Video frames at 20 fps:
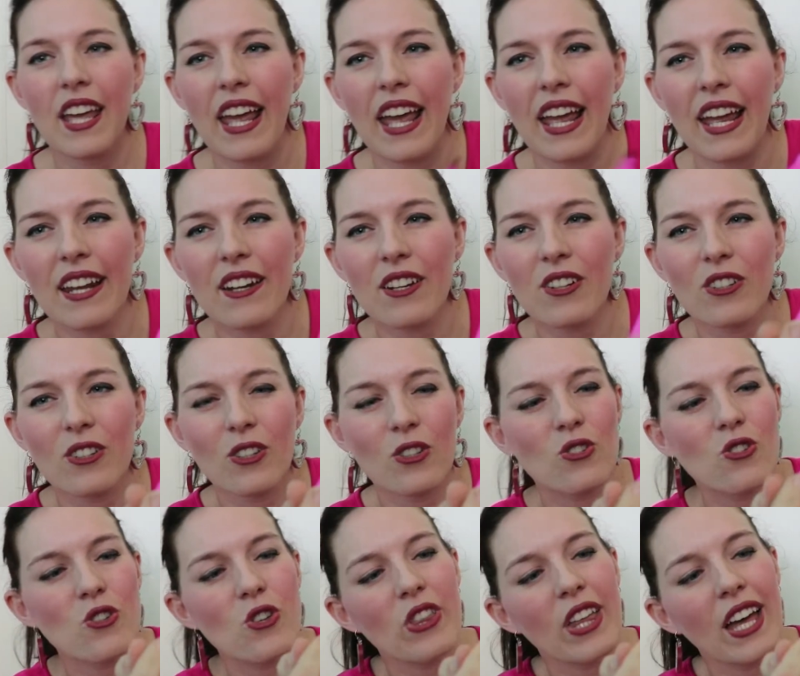And I'm going to
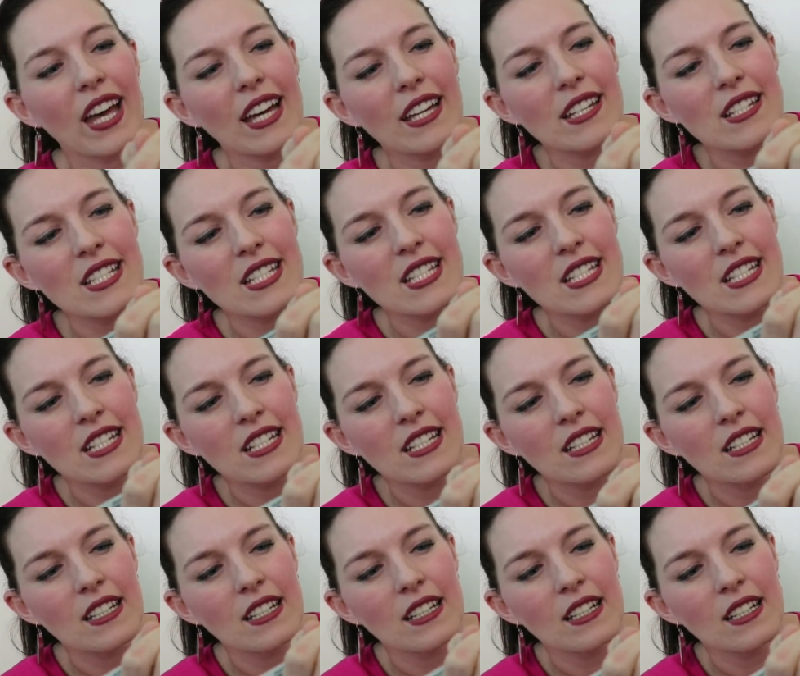do that
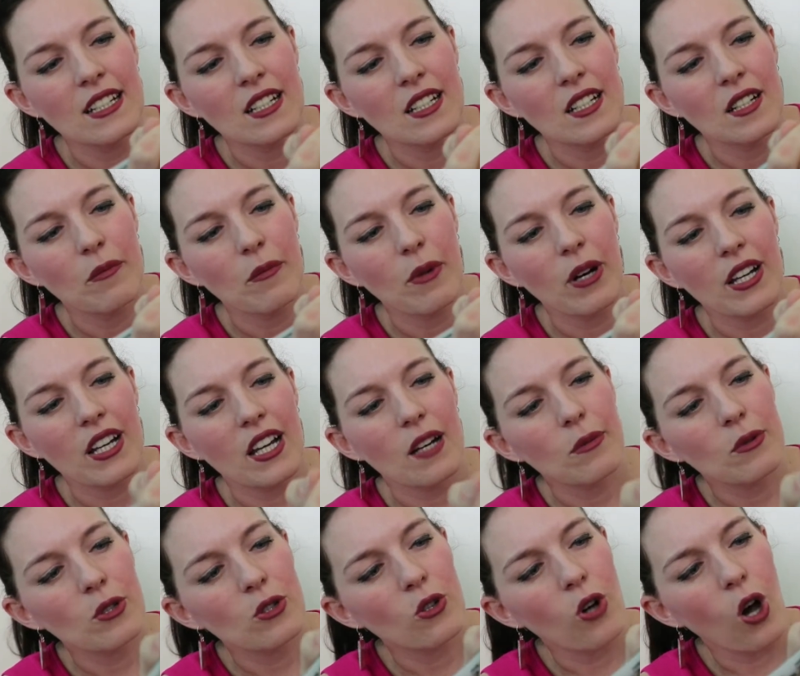a
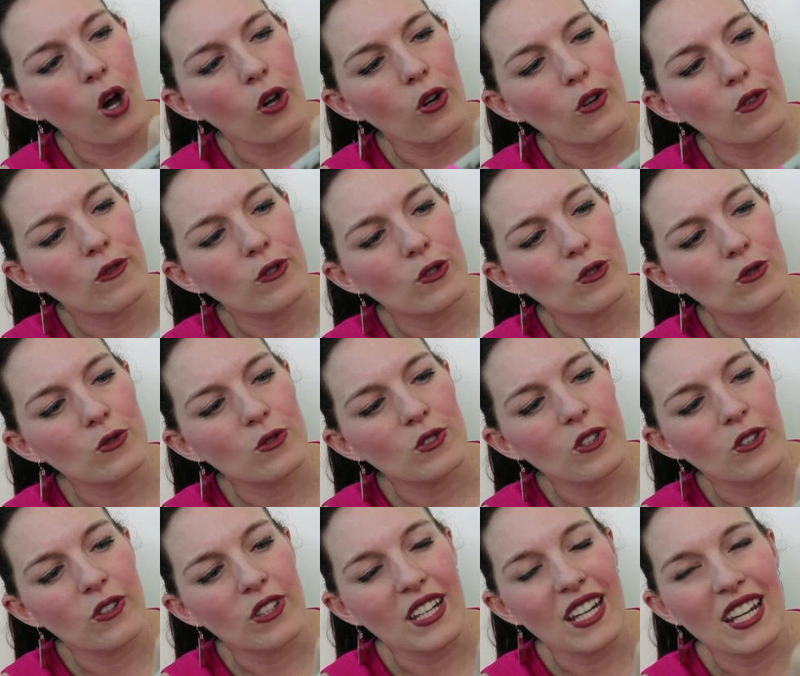couple of ovals
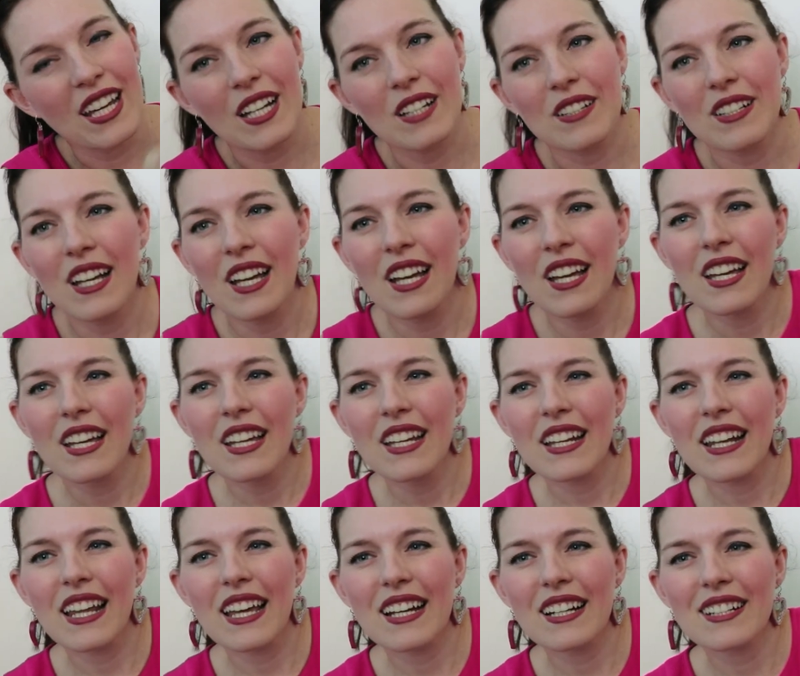on here.
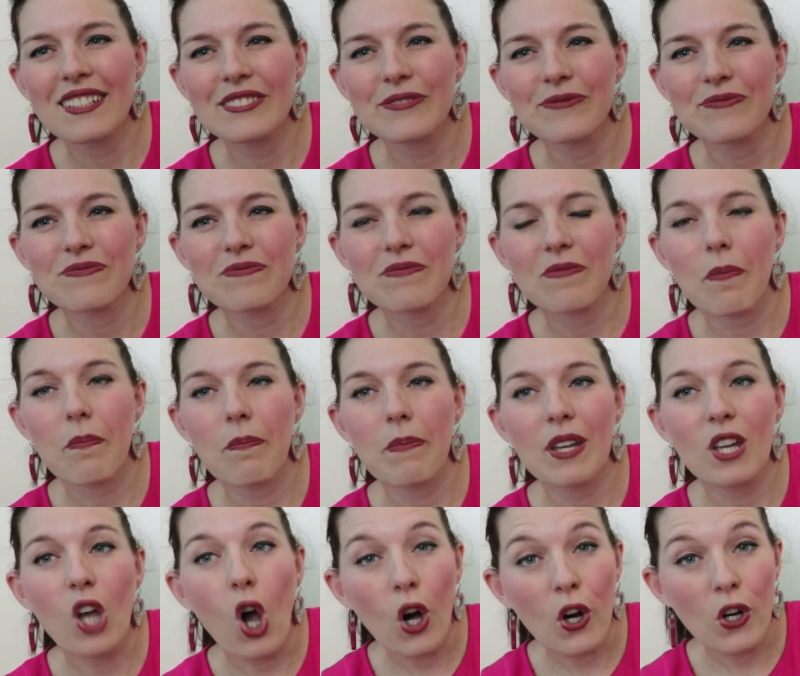Now,
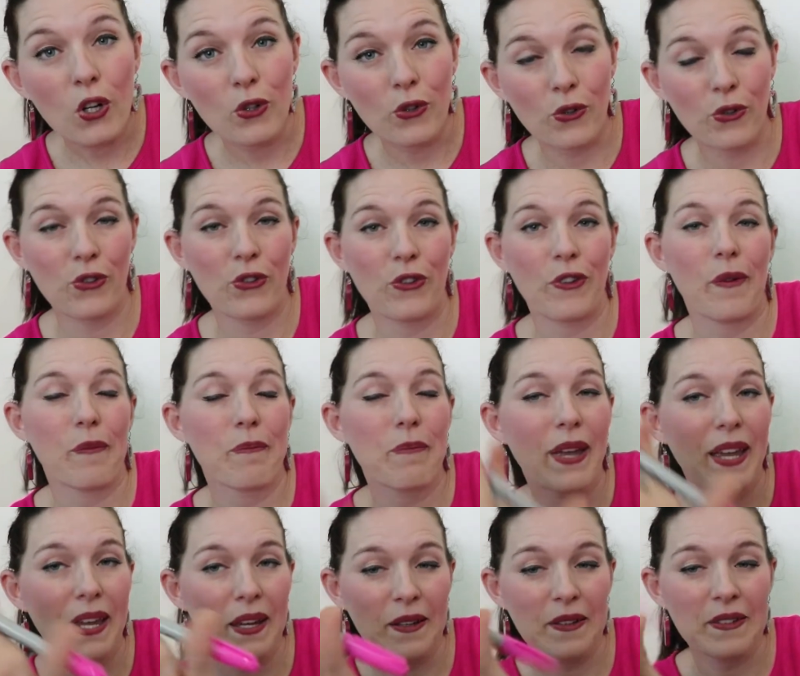because
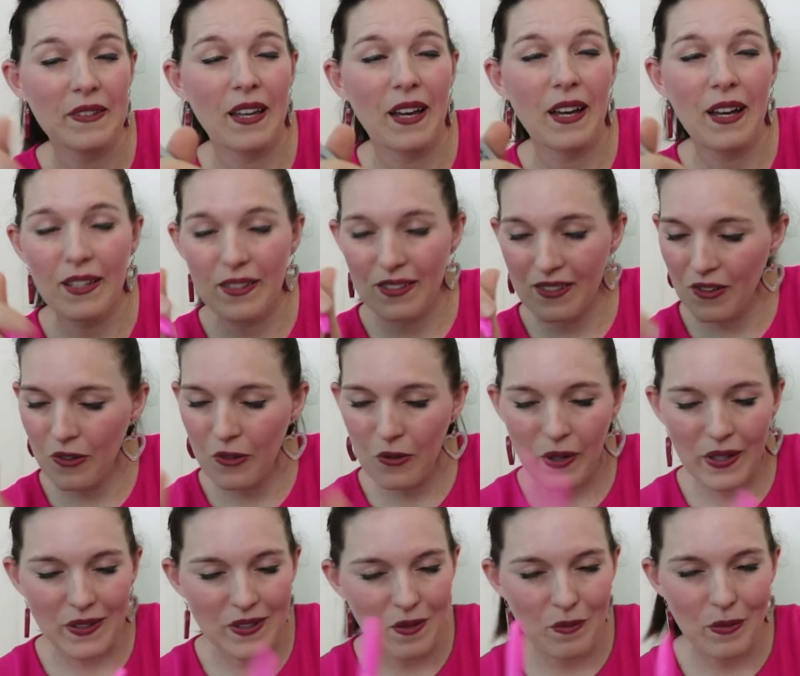pinks aren't
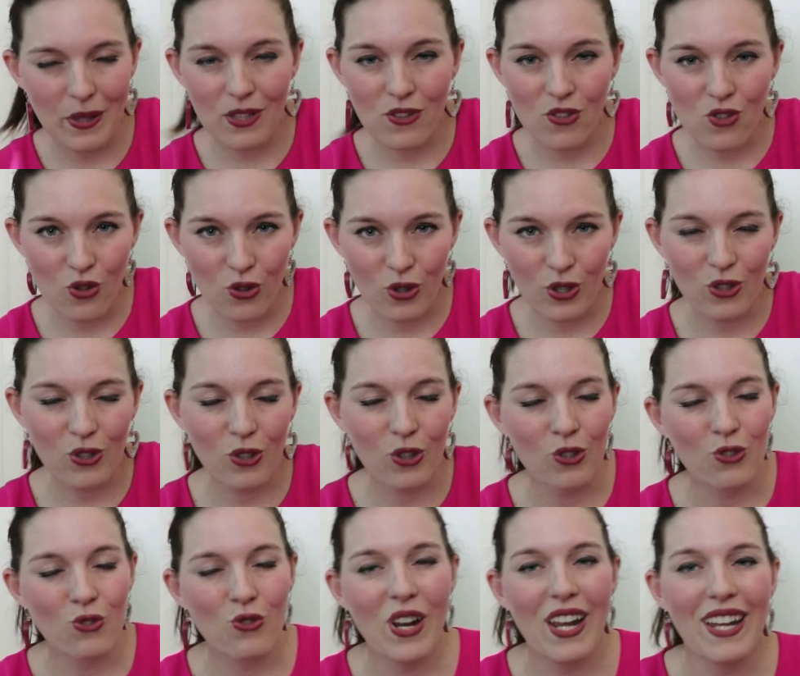always the best choice on
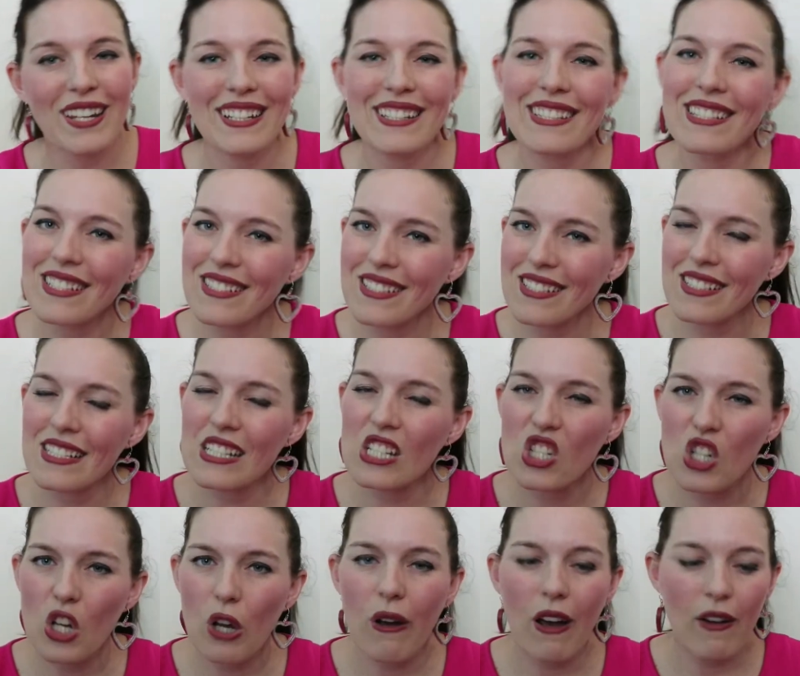a red, it doesn't
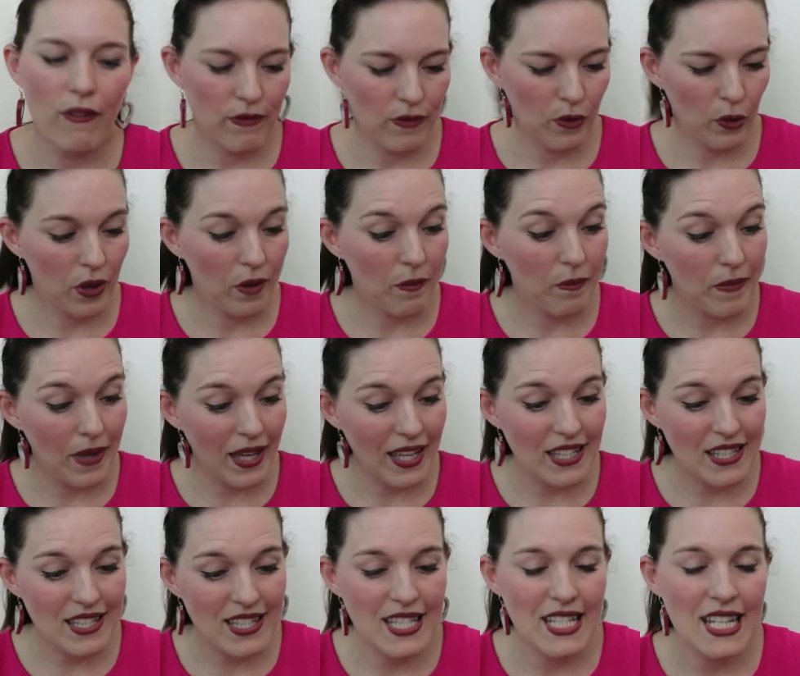show up for the
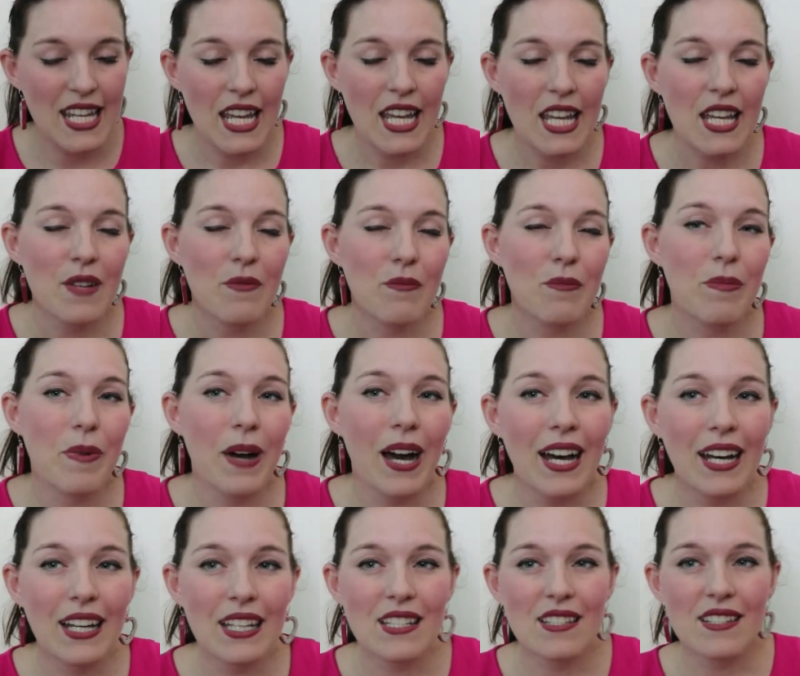best,
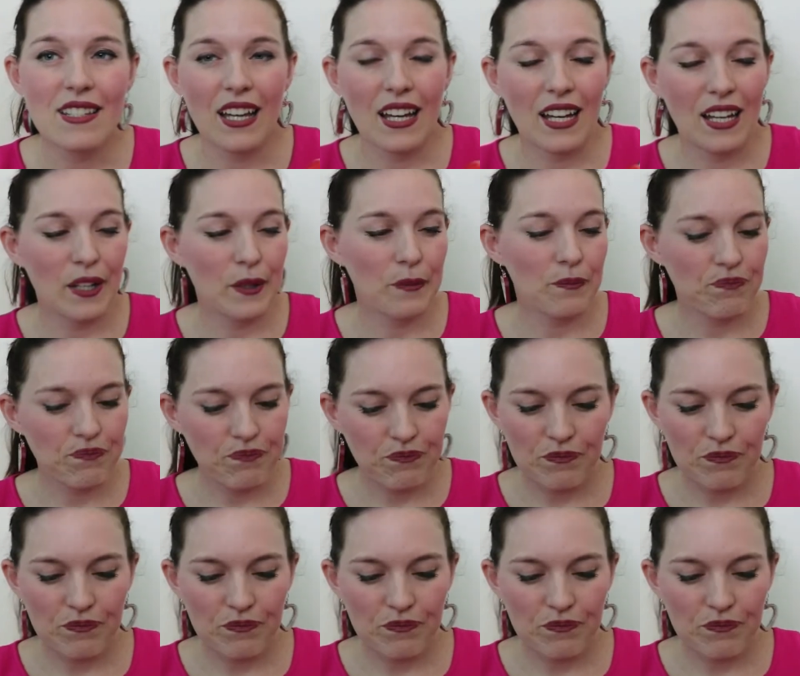but um,